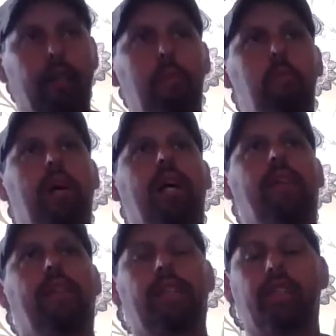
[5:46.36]
but
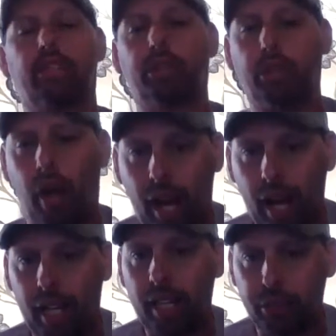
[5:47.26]
this is
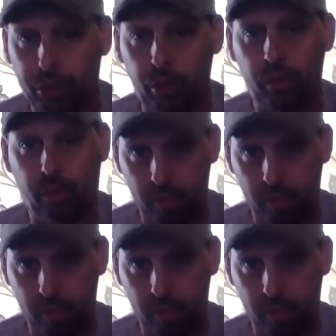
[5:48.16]
tried and true for